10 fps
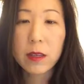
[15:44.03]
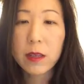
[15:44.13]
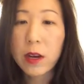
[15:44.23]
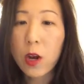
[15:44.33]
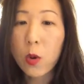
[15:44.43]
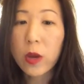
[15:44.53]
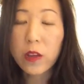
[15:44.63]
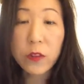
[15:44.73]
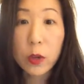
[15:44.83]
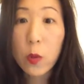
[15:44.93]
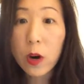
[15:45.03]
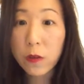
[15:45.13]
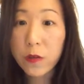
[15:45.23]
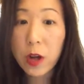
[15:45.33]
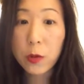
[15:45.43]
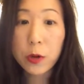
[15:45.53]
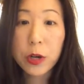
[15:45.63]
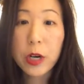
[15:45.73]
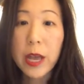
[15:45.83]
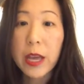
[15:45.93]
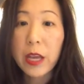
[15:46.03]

if you are a follower,